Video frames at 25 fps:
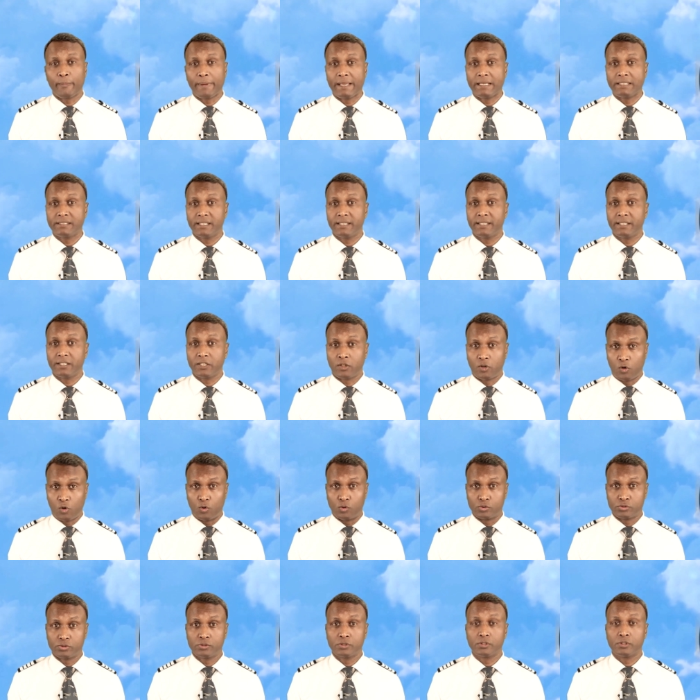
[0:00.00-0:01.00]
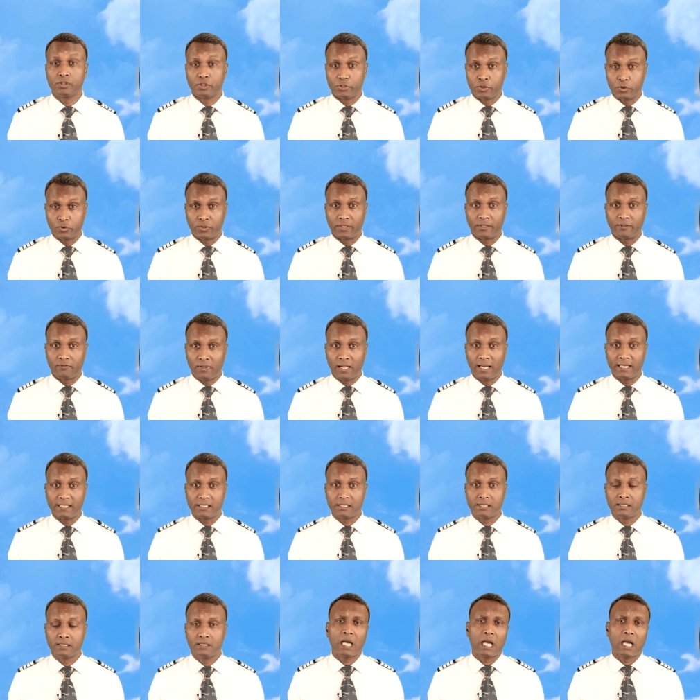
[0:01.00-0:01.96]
maintaining course during flight.